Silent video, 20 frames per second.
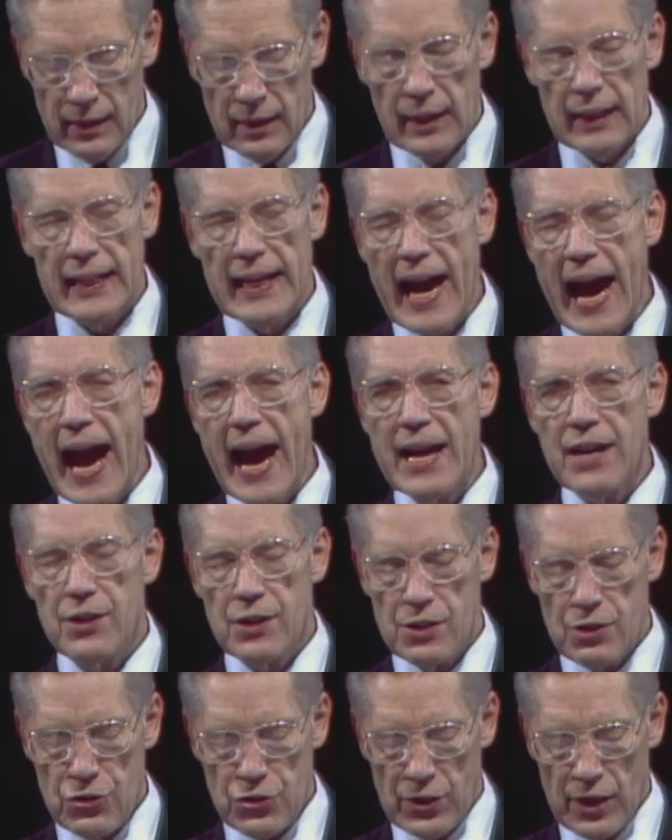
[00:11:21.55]

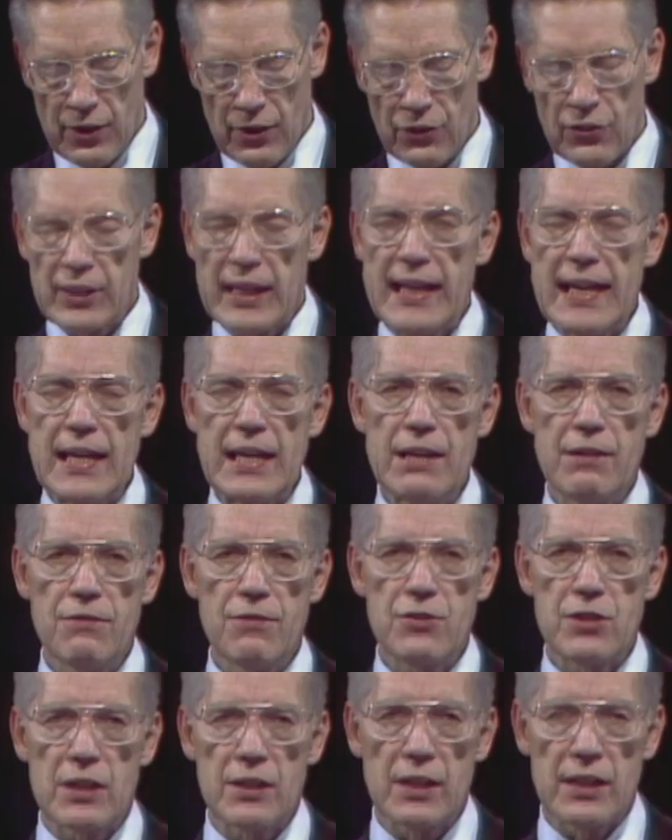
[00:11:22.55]
Liars and thieves and